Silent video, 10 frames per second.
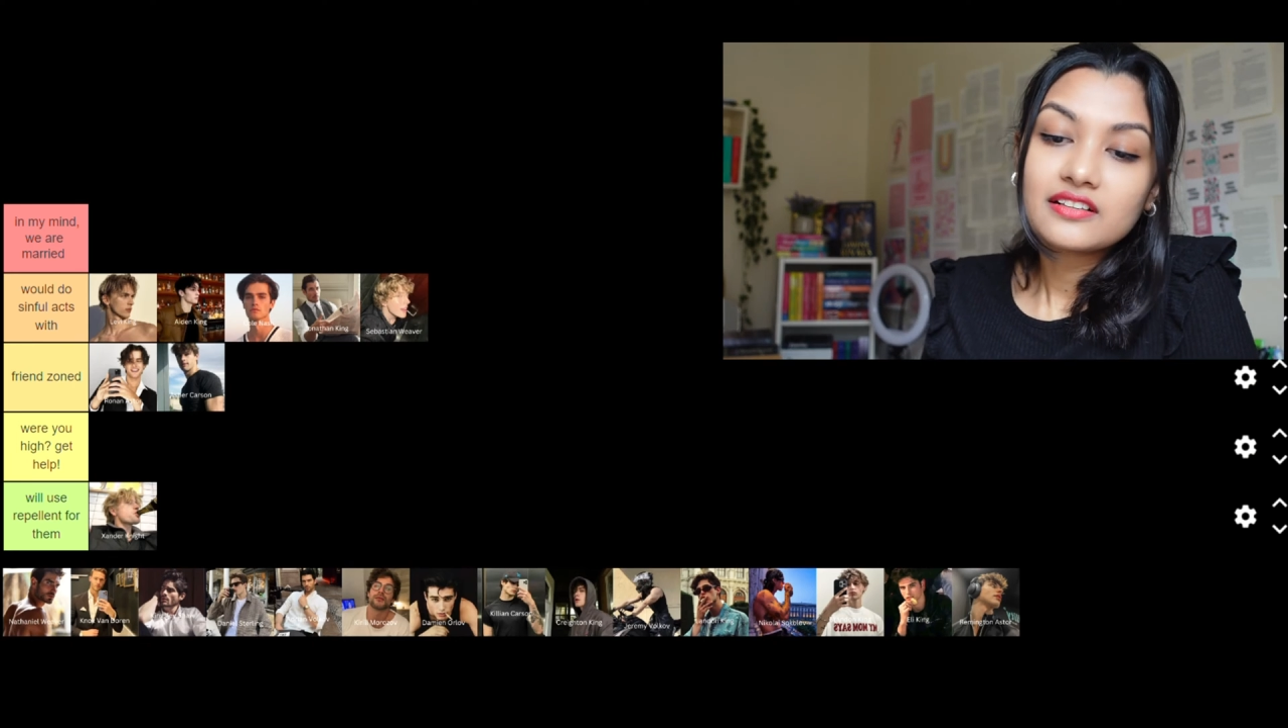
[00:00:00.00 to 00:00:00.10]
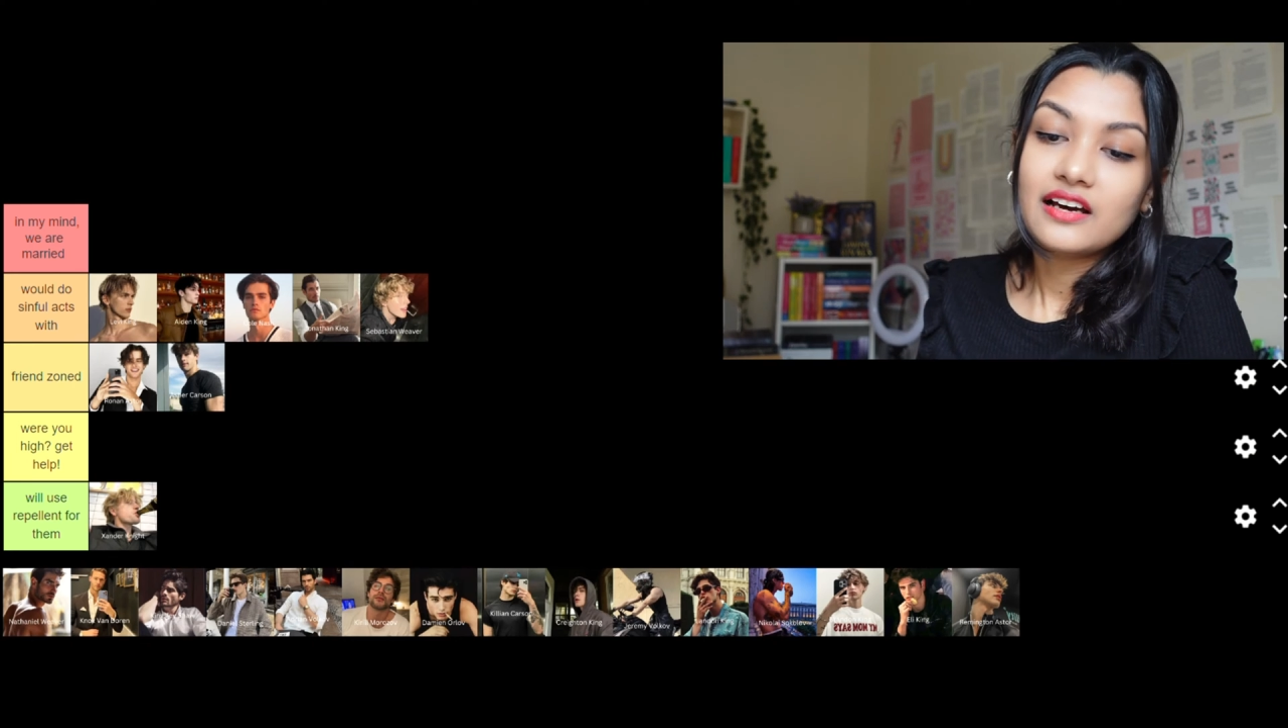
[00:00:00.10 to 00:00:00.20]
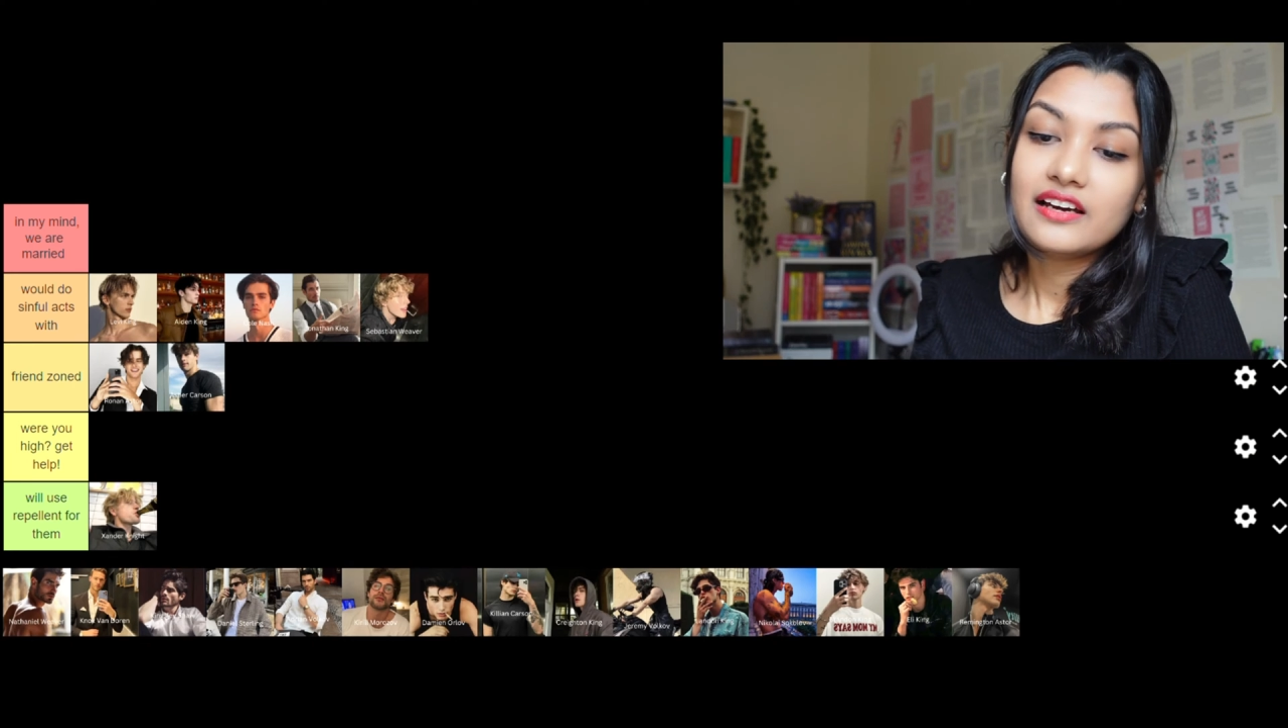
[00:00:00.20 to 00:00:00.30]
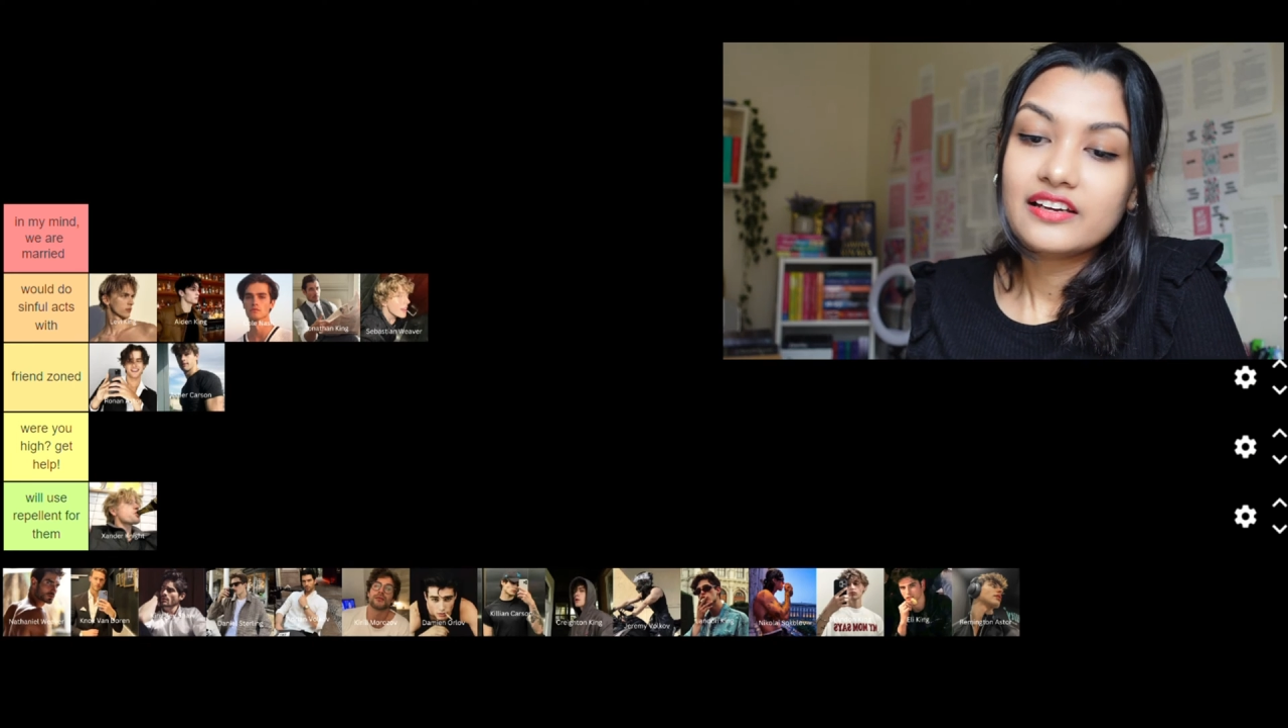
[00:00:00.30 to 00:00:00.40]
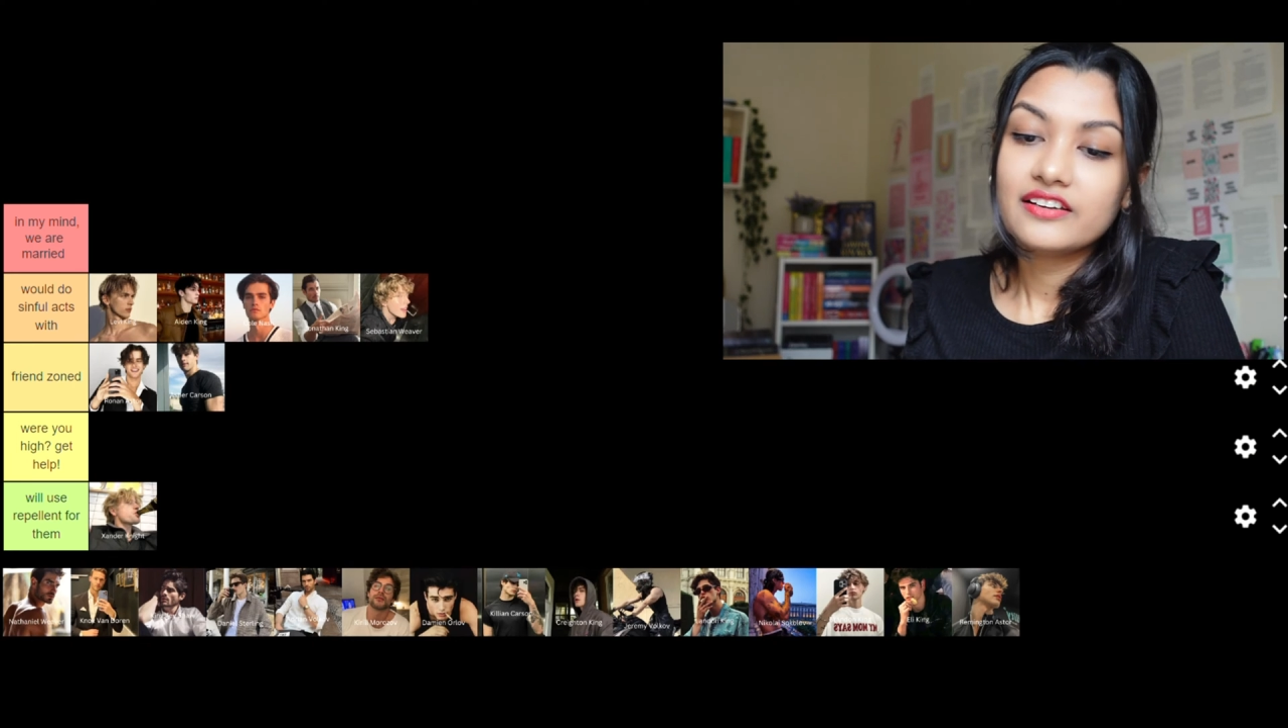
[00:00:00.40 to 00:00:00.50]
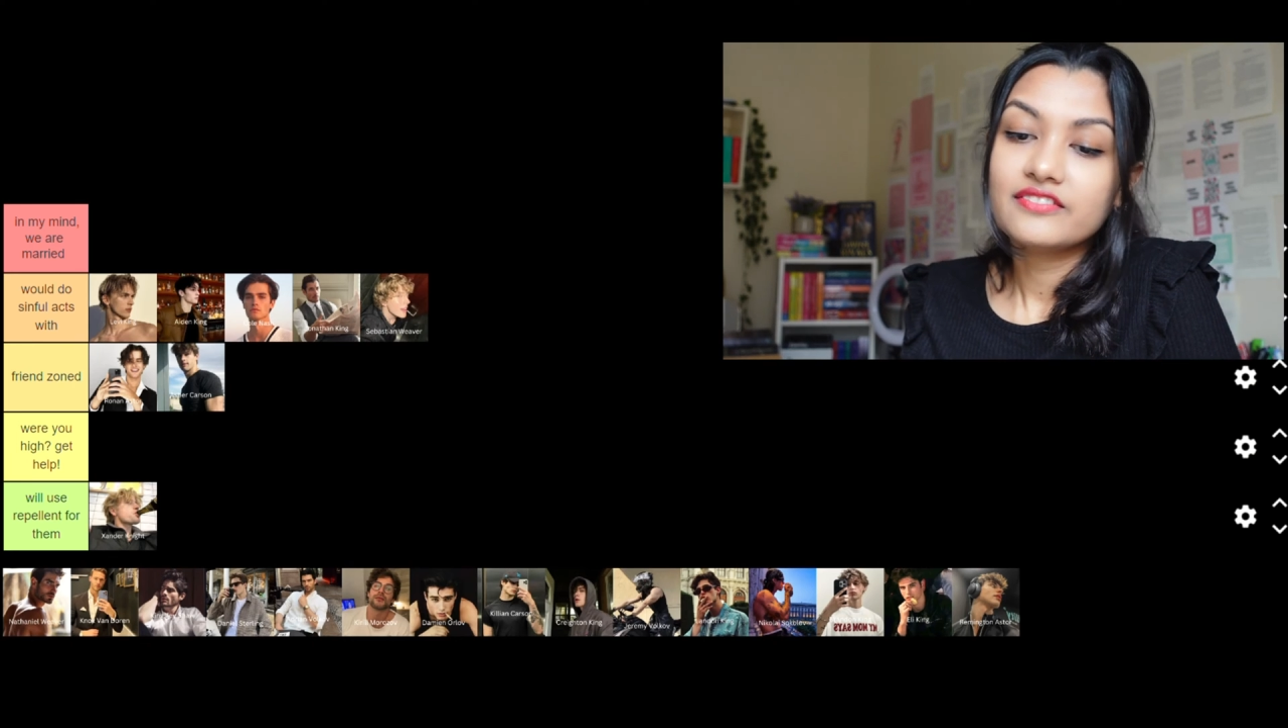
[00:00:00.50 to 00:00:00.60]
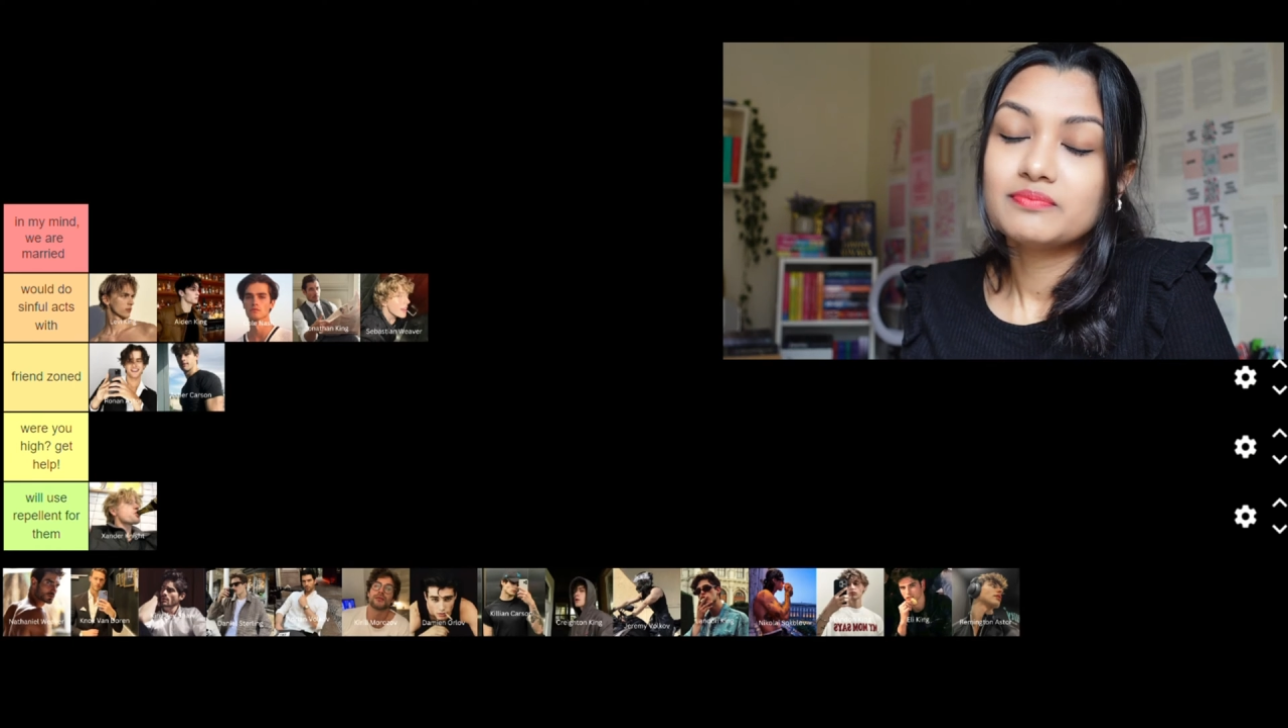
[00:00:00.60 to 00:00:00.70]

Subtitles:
life,